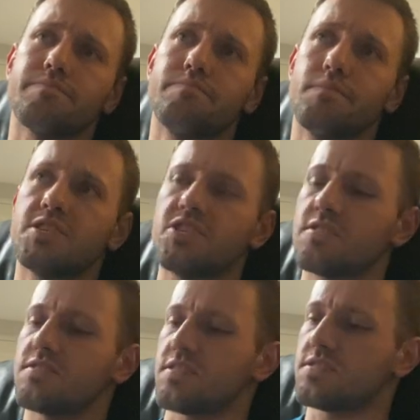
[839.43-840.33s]
Misha
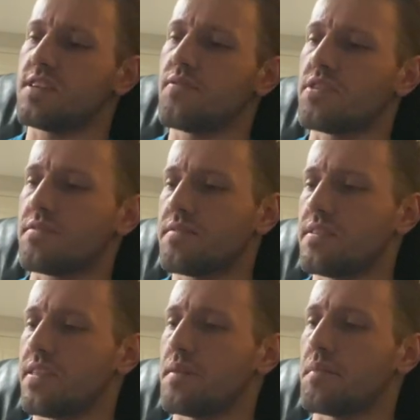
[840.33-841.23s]
at 6'7",
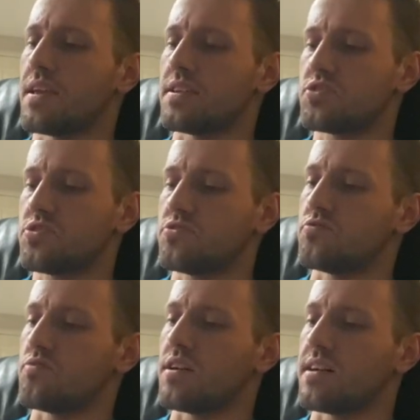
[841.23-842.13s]
and they managed
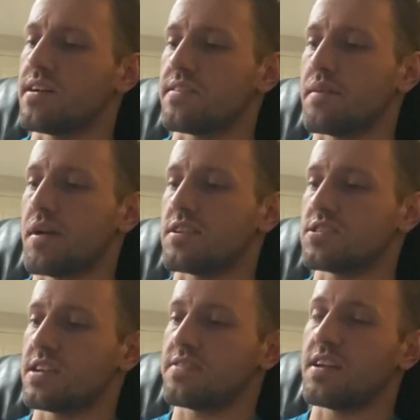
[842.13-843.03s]

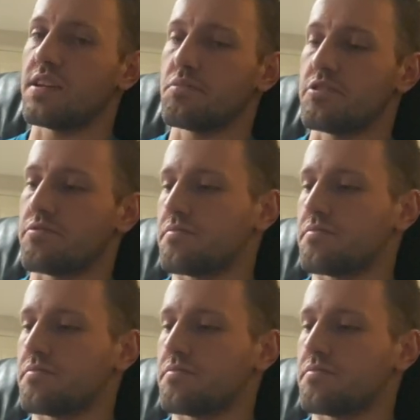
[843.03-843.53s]
to get that W.